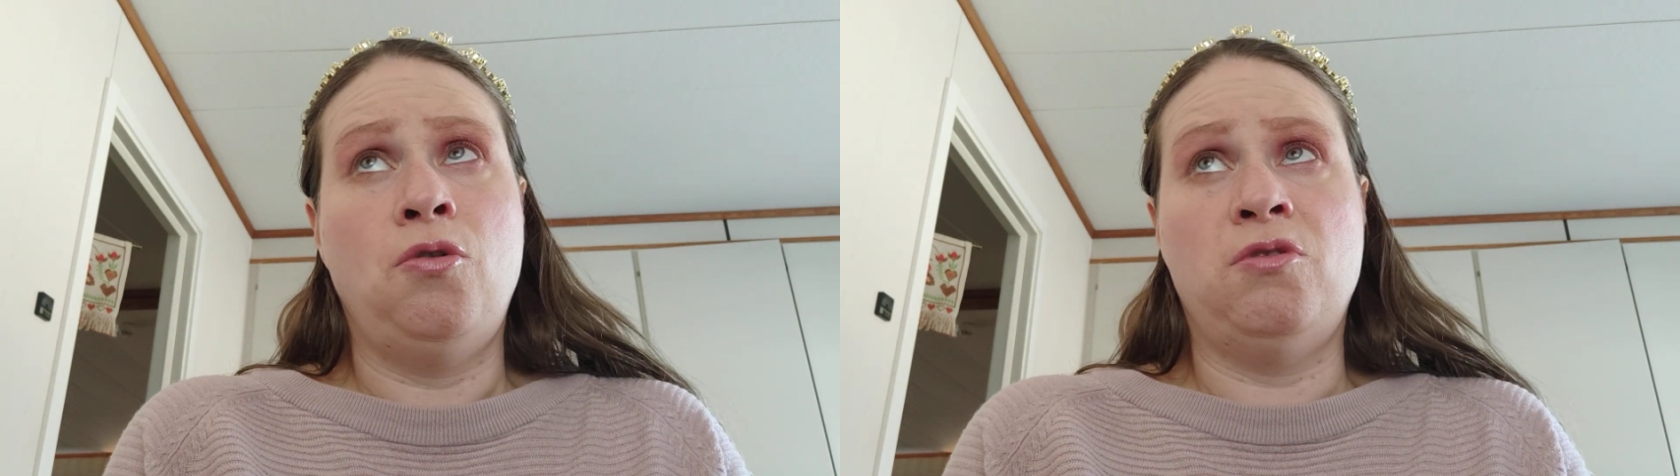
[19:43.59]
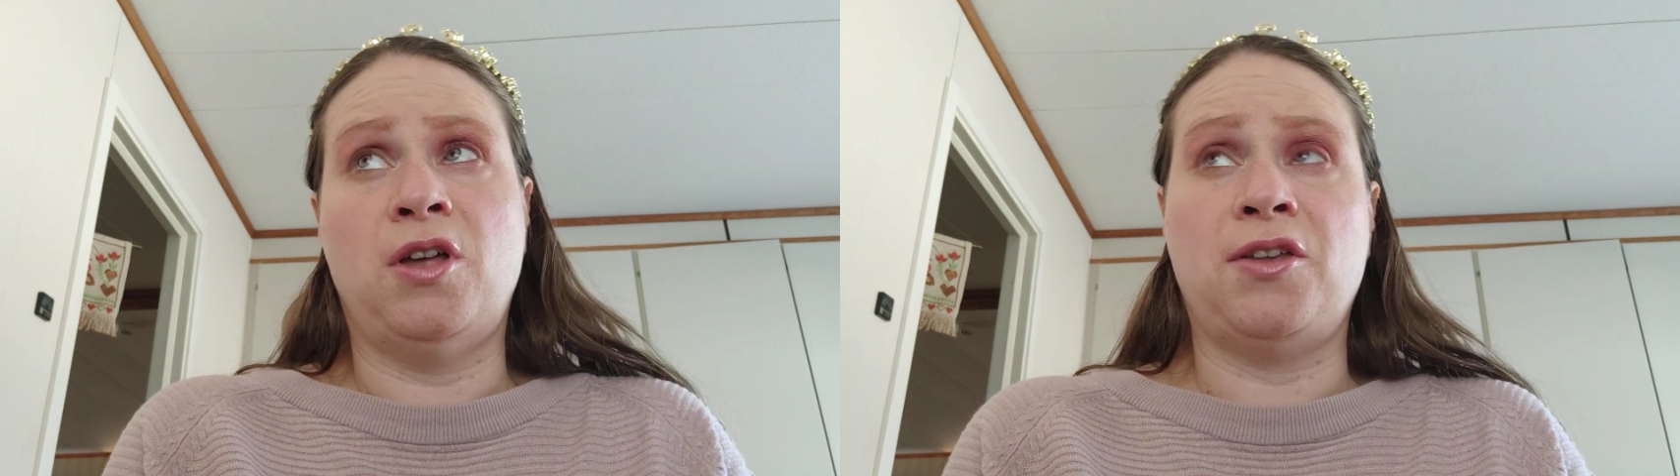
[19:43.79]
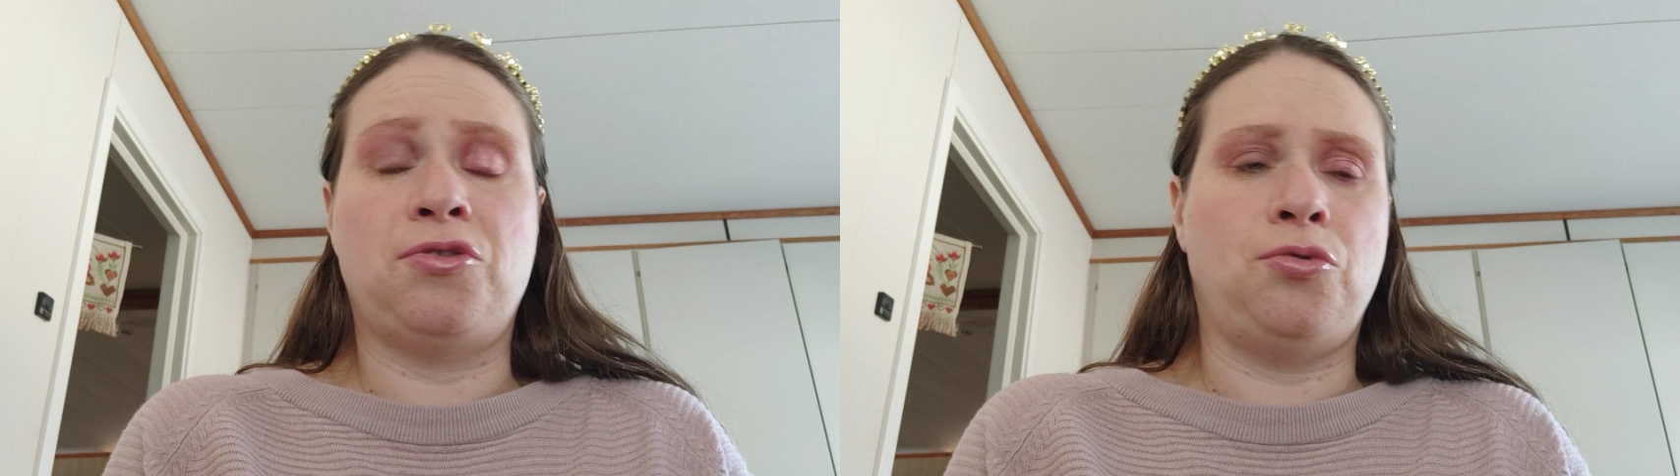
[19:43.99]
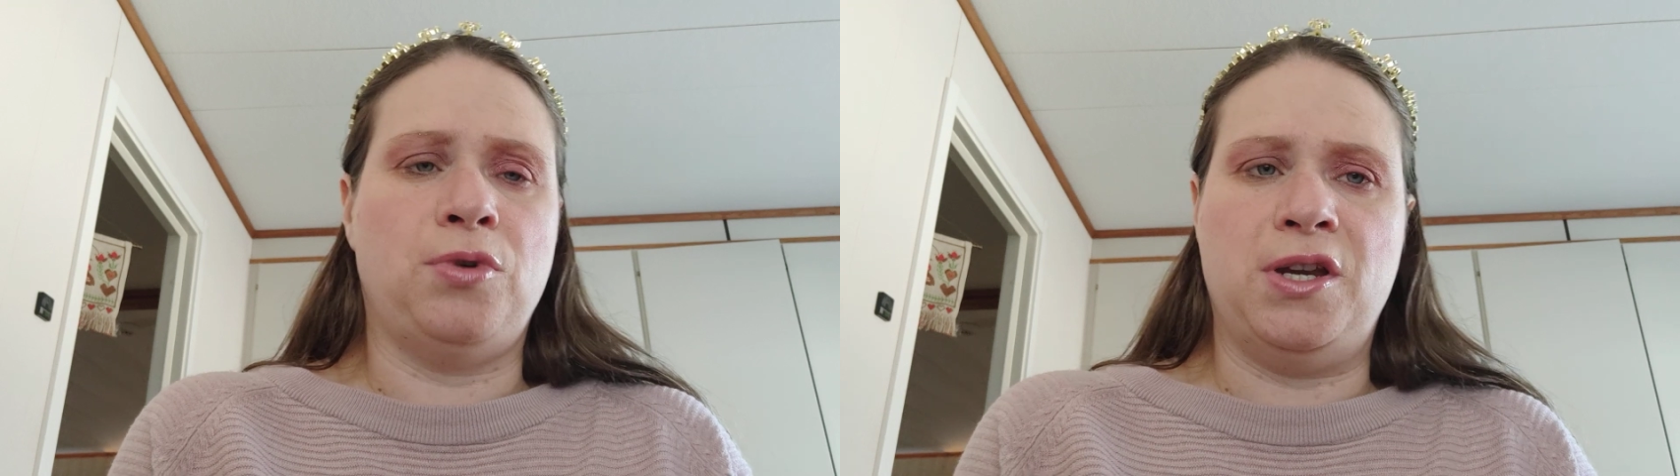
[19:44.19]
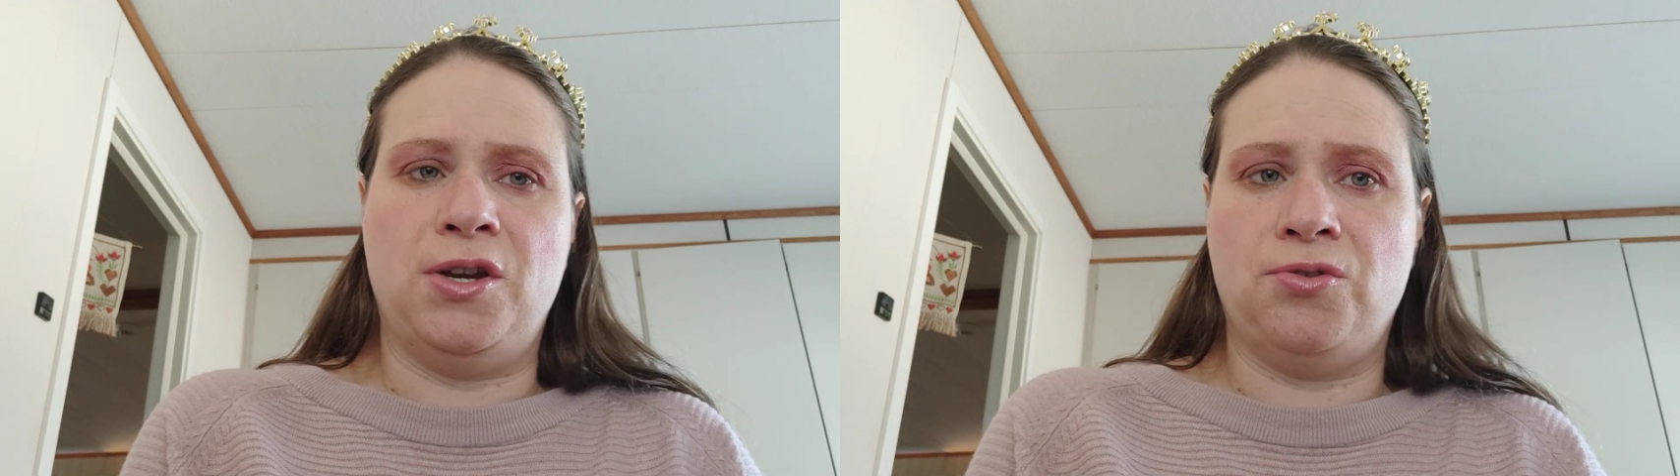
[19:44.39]
like
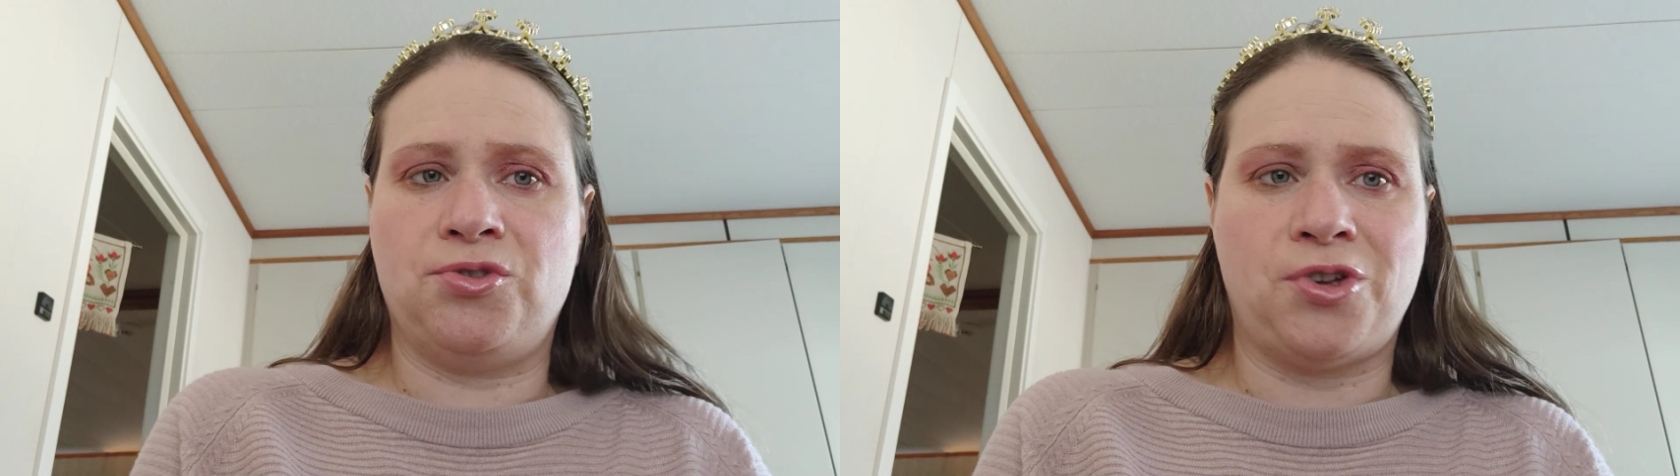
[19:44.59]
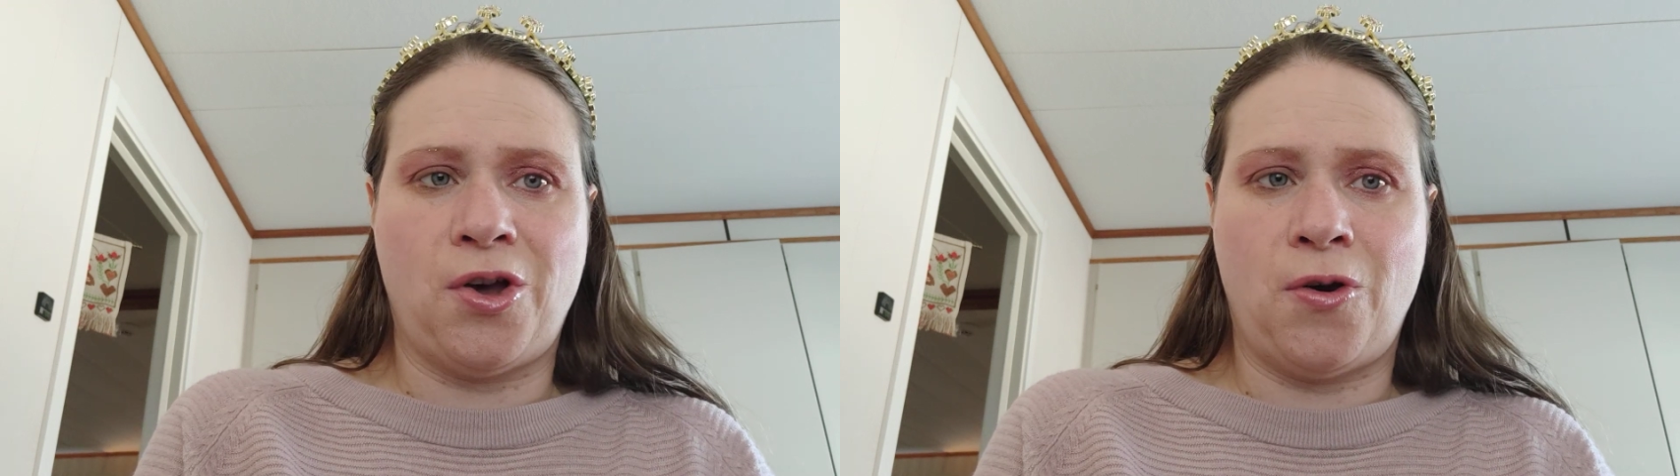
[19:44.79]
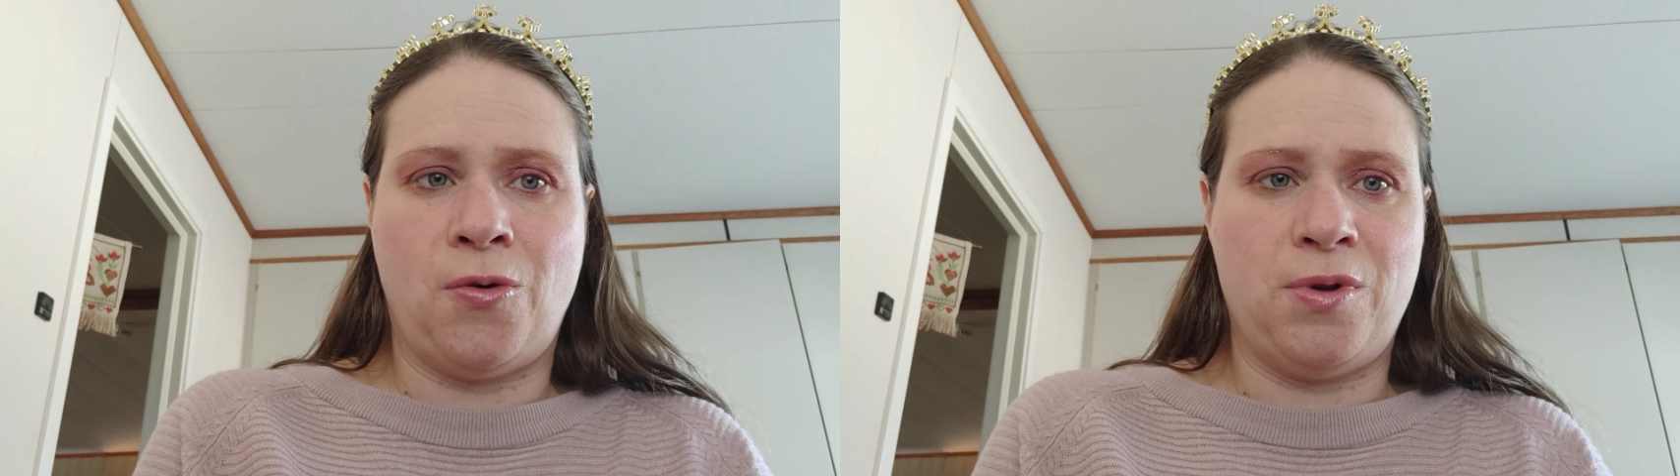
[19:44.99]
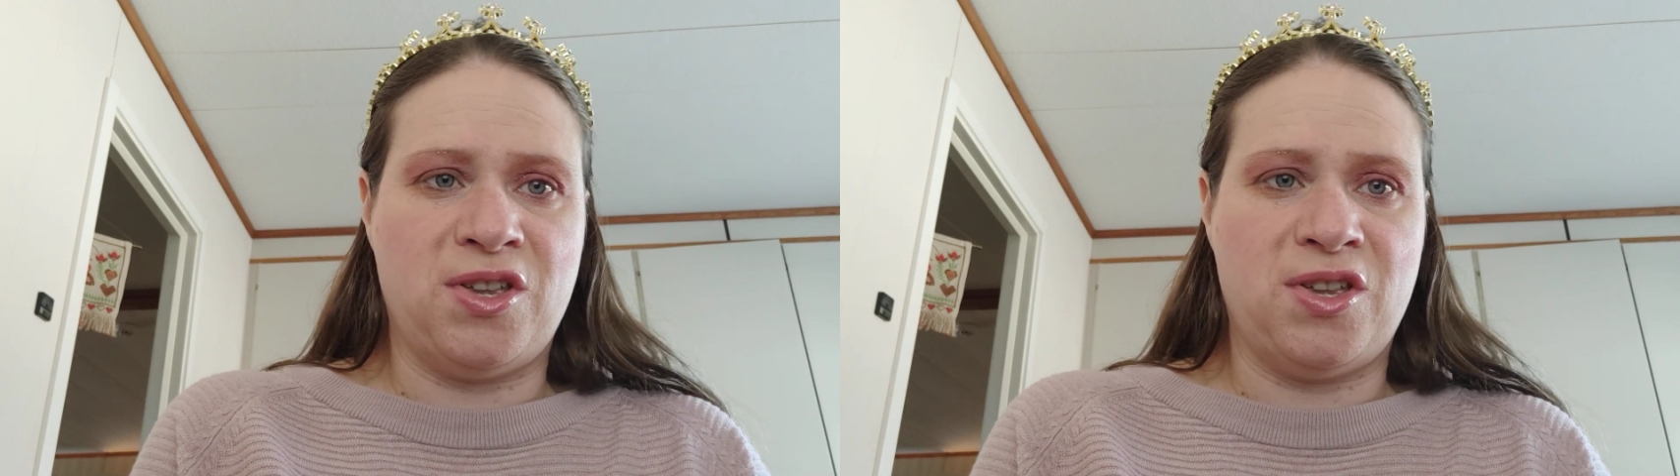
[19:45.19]
3 years ago